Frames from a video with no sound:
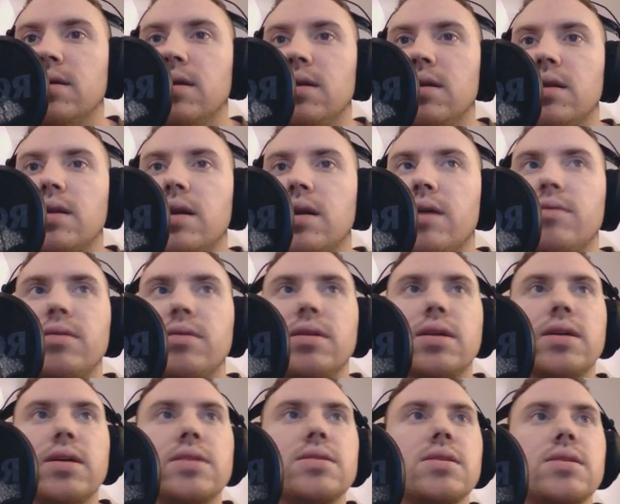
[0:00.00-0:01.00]
that I
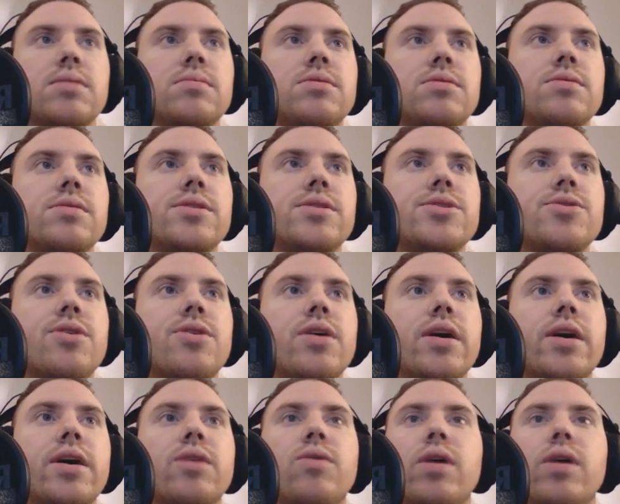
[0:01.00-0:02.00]
really seem to enjoy
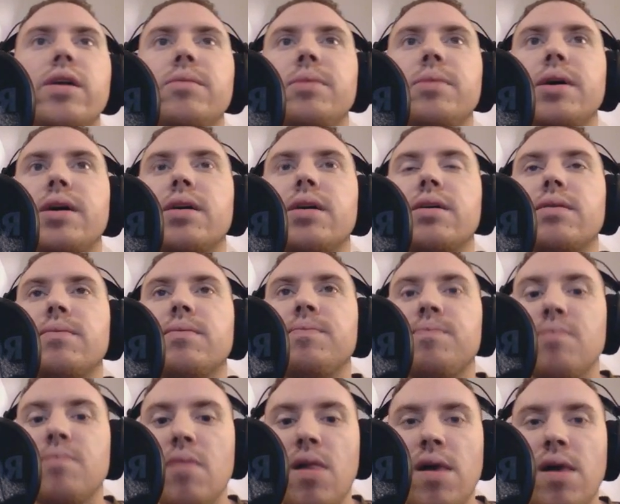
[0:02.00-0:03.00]
quite a bit.
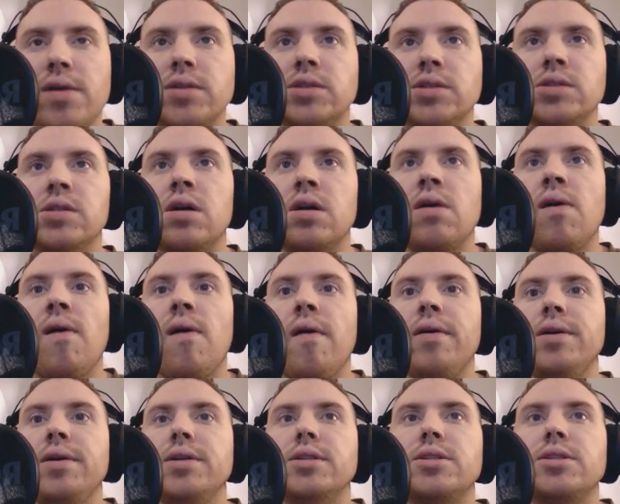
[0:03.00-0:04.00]

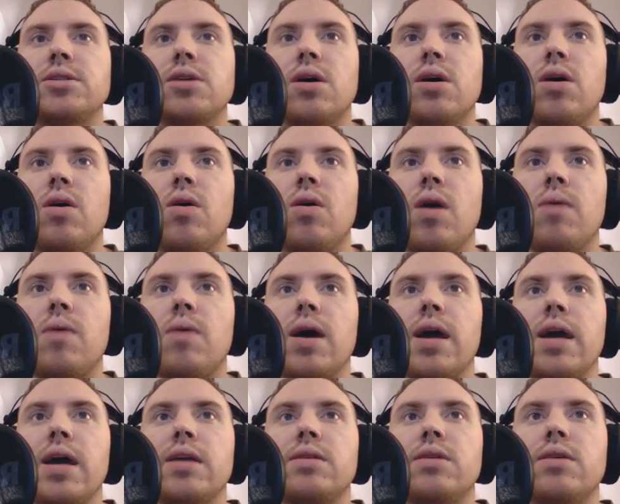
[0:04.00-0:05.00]
And so I want
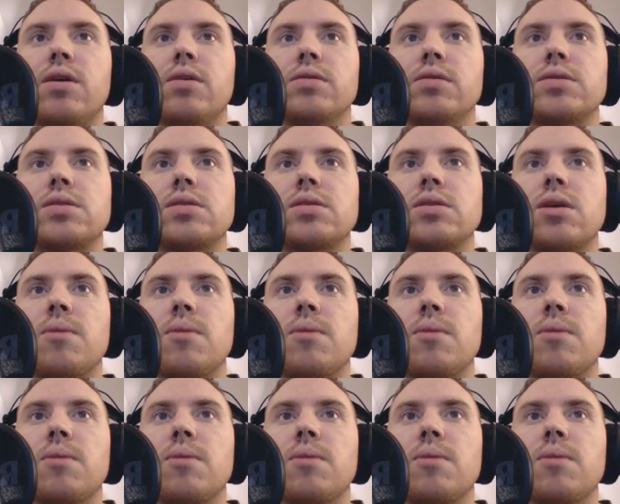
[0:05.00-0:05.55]
1/8 notes.